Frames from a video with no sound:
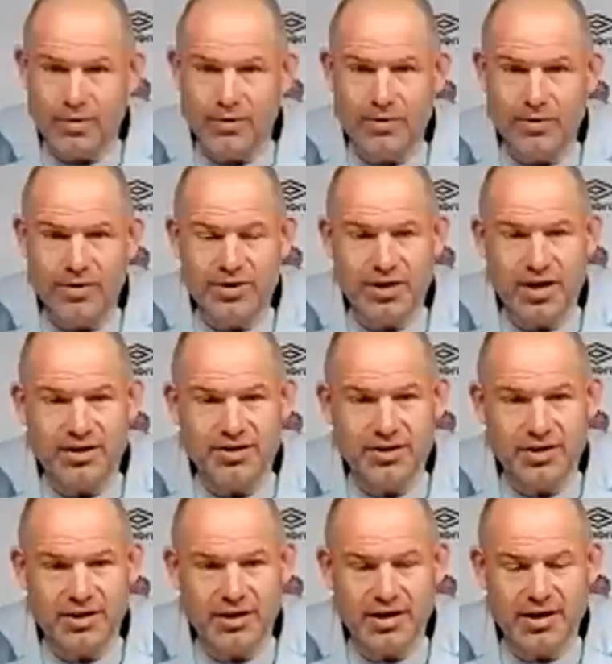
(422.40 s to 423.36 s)
we're
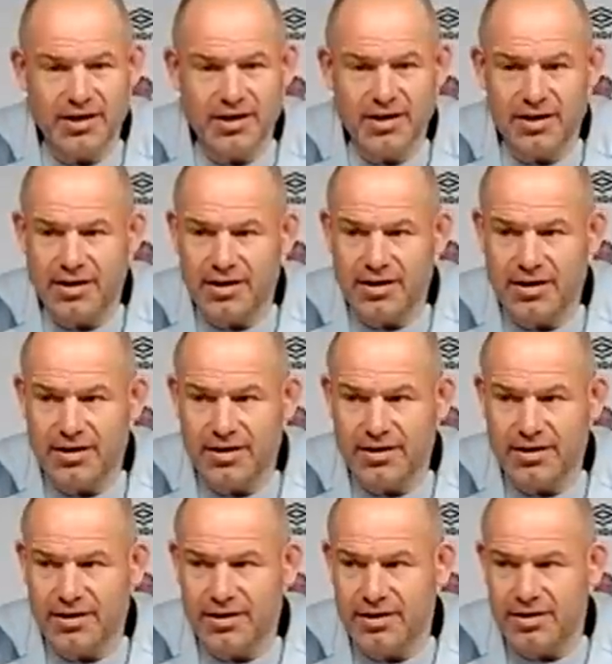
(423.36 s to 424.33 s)
starting a
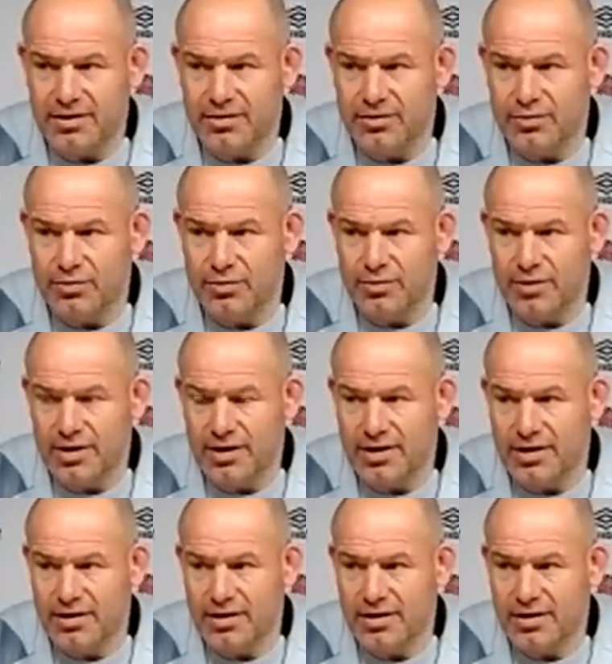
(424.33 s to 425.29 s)

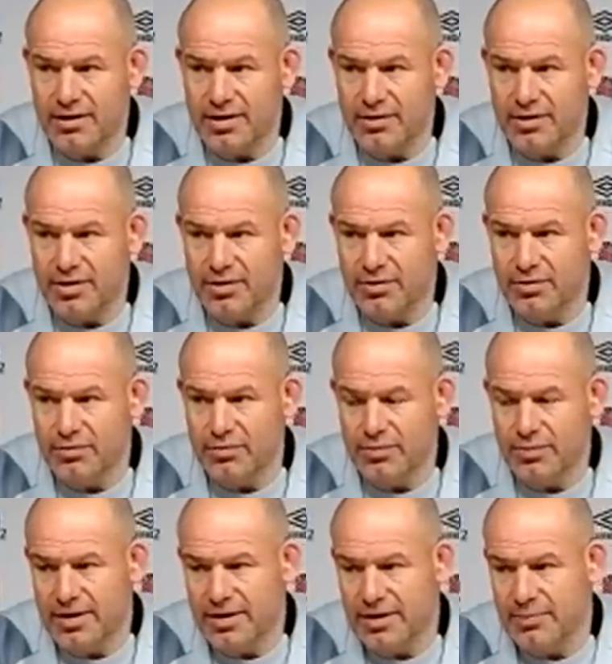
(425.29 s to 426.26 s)

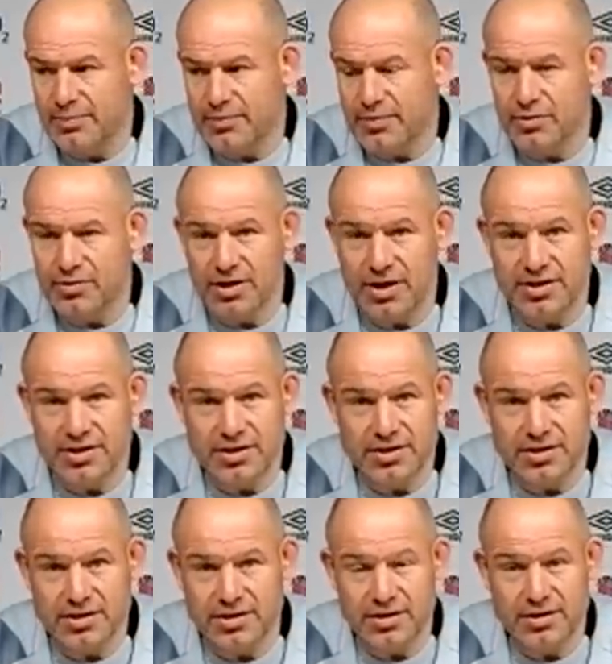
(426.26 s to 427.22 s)
new process
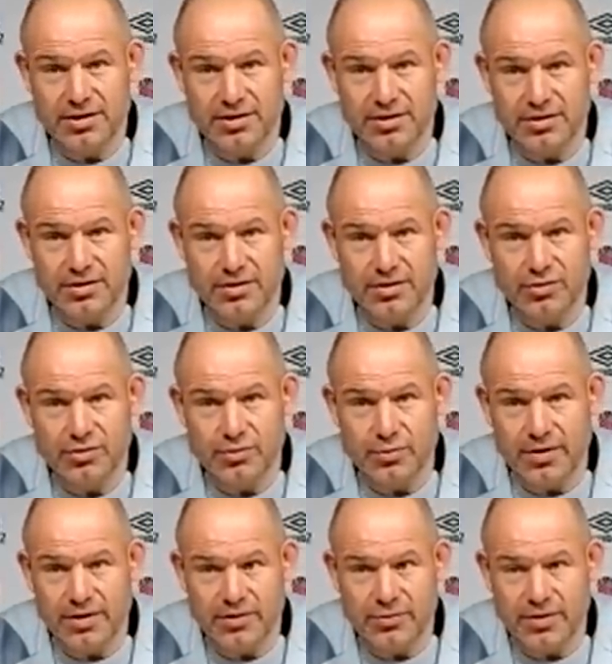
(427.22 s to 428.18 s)
into the
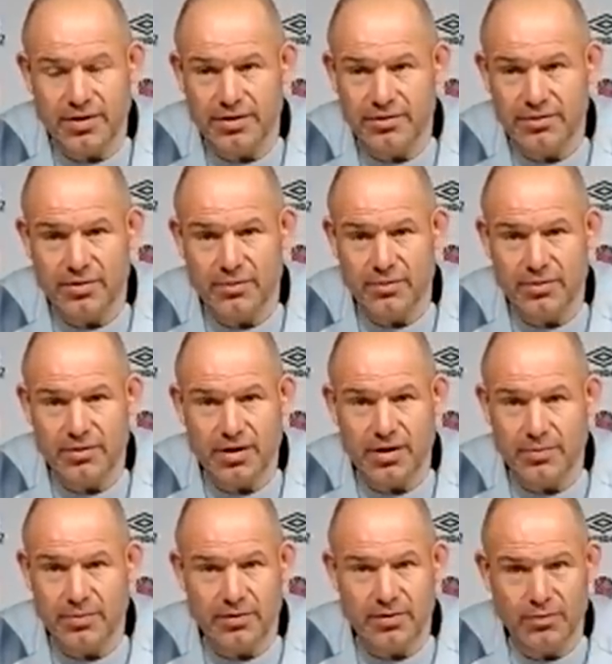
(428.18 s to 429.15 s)
2023 World
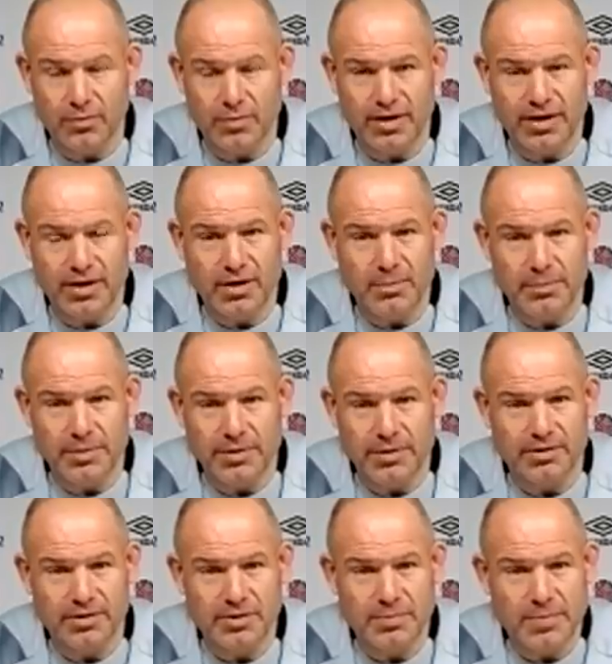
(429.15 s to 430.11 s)
Cup, and we're going to
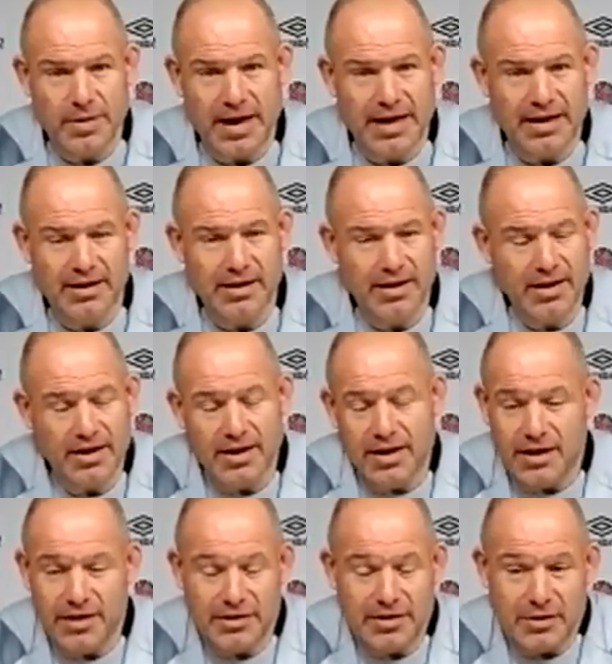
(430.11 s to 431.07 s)
build this pack.
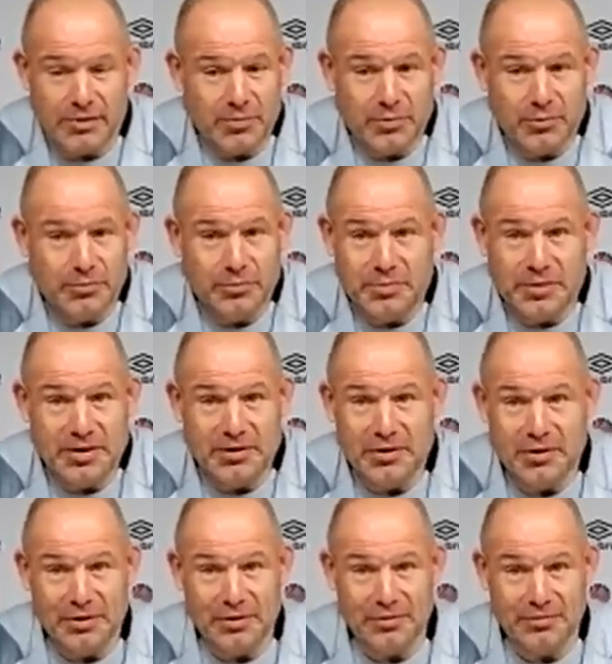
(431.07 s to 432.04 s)
And that will
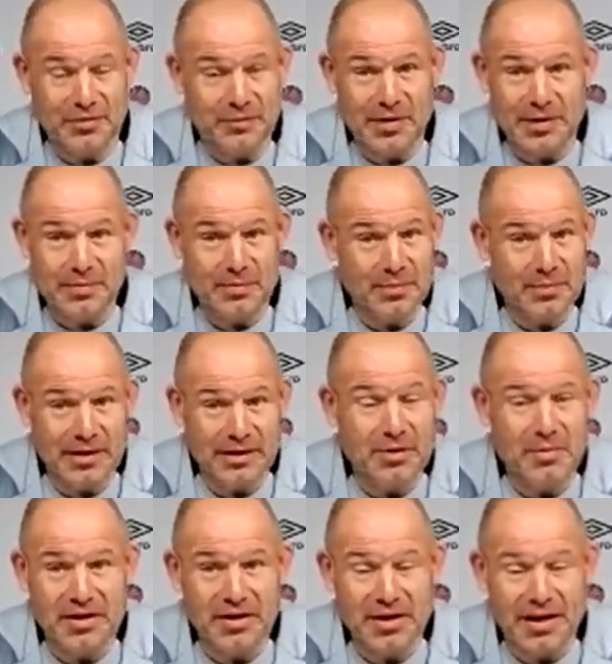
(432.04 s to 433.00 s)
be lots of people may
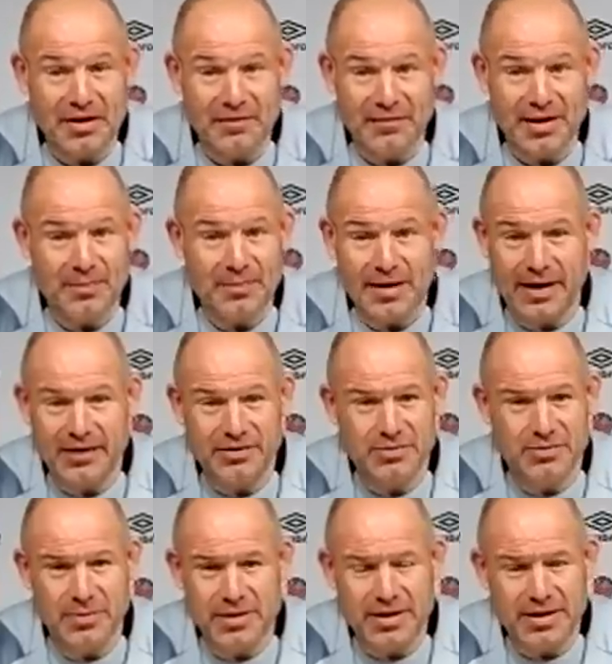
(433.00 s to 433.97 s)
come in and out of that
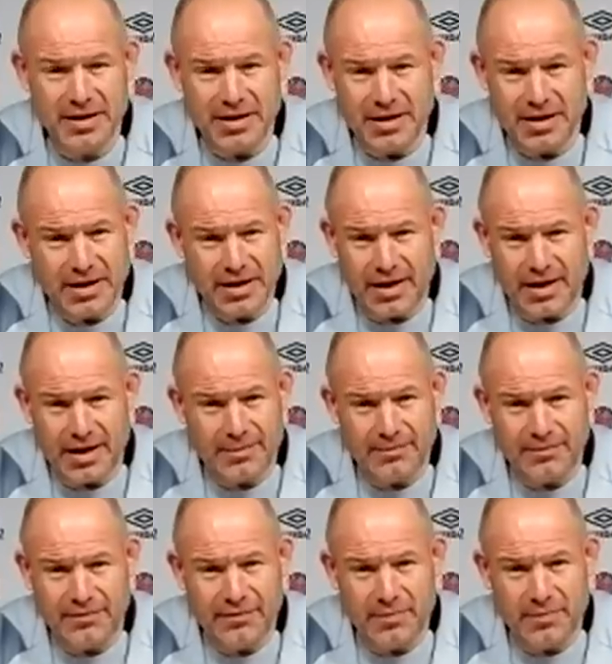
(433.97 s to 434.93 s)
pack to be
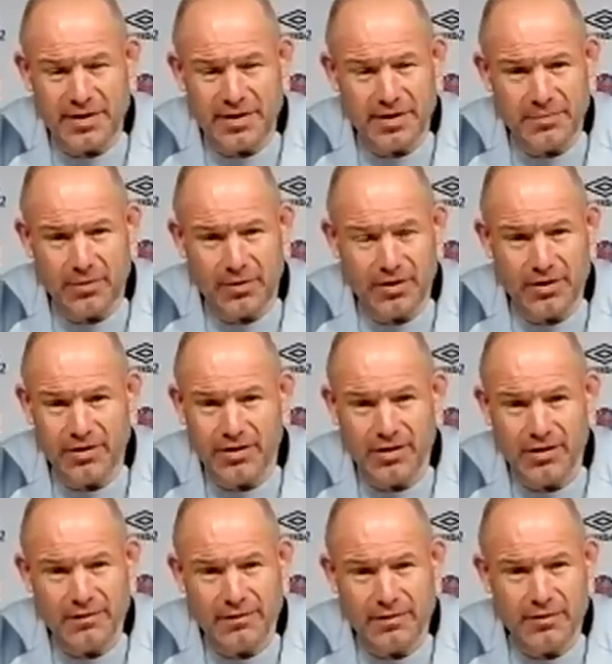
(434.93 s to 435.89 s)
formidable, and
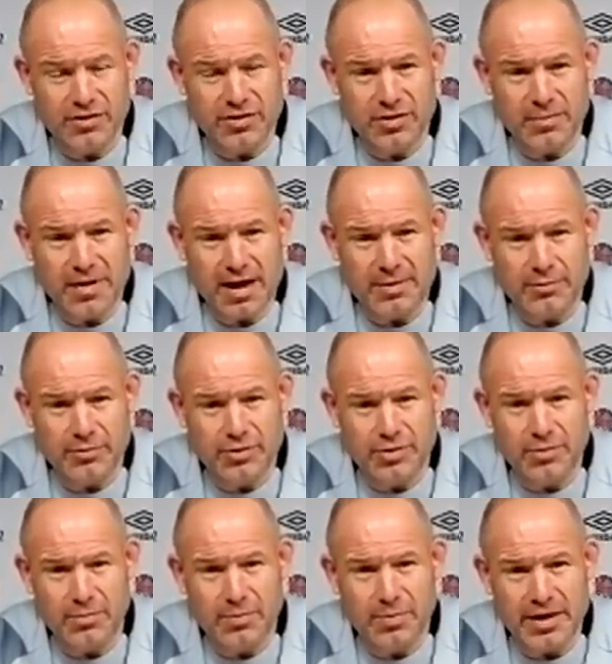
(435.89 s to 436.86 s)
for us to be able
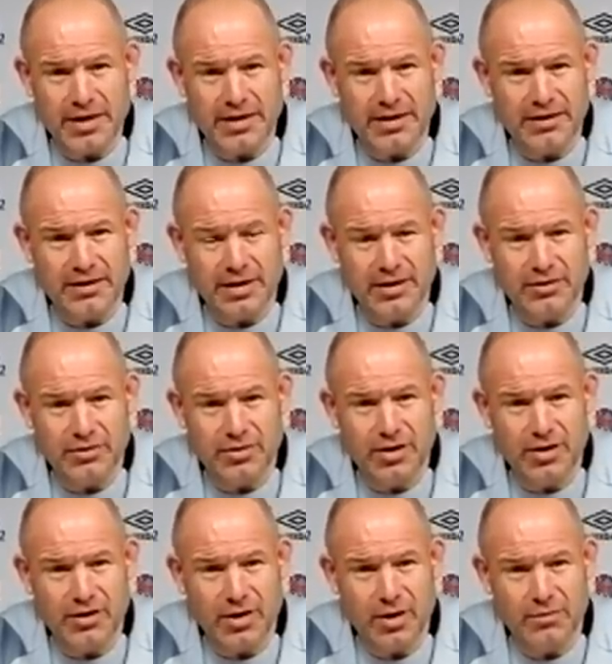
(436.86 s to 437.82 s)
to compete
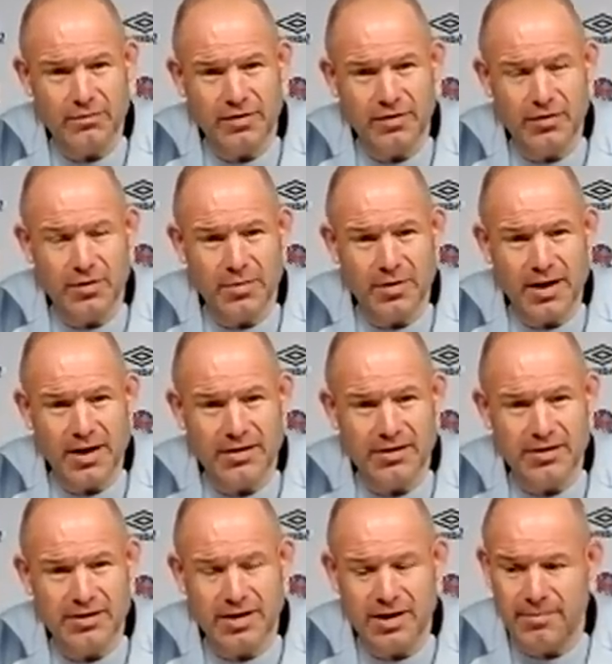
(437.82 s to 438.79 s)
and hopefully
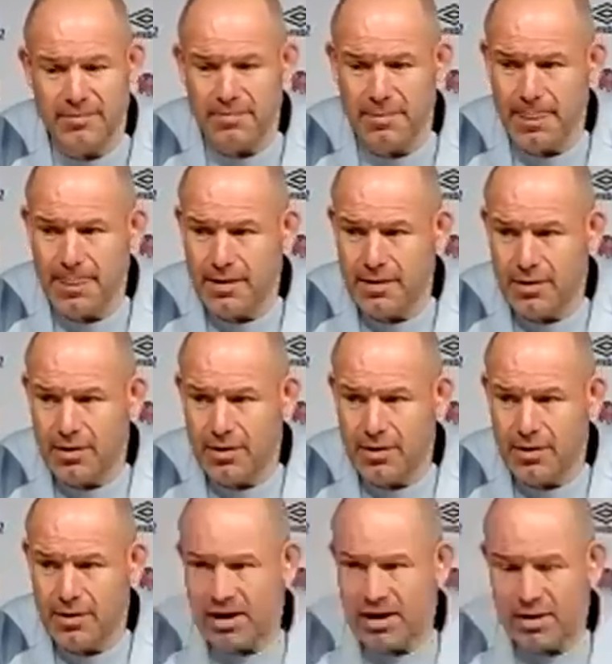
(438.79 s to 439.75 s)
dominate
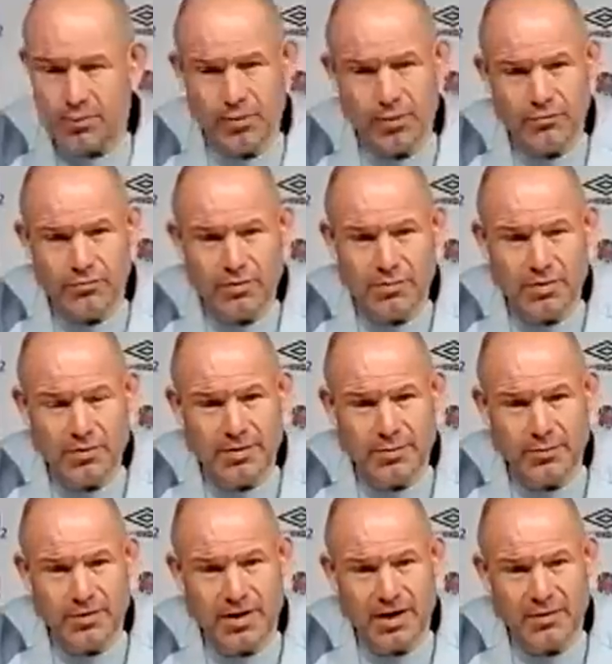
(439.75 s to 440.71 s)
World Rugby
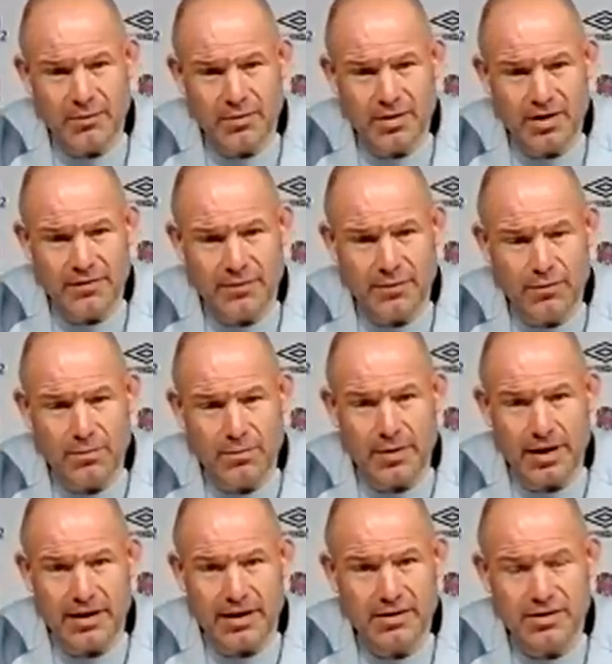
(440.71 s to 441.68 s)
with our
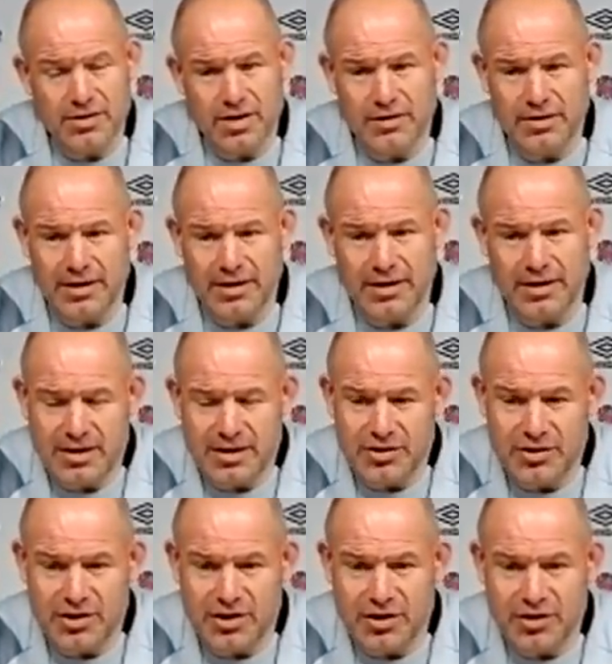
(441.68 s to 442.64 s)
forward pack. So that's
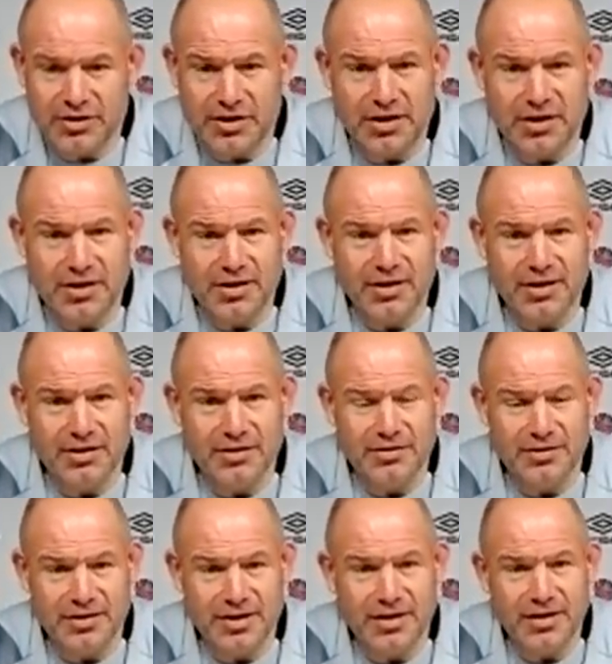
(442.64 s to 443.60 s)
the idea,
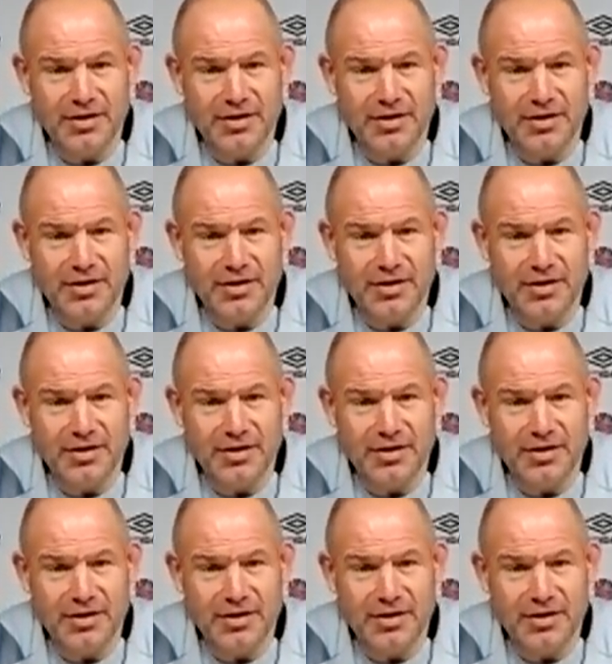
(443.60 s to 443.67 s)
and